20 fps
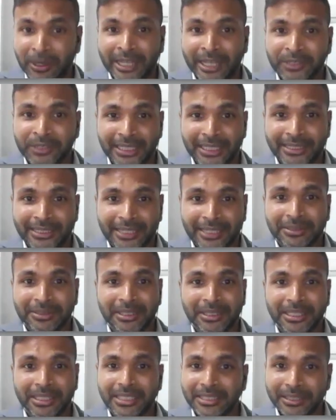actually
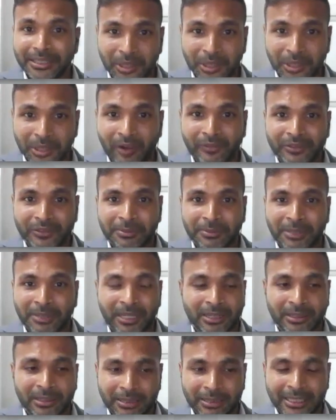technically dissolved,
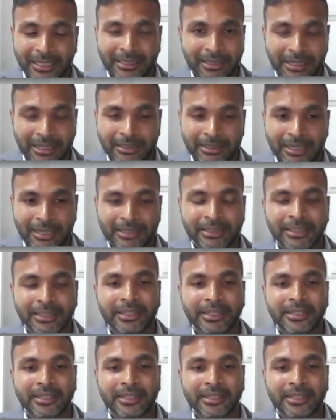and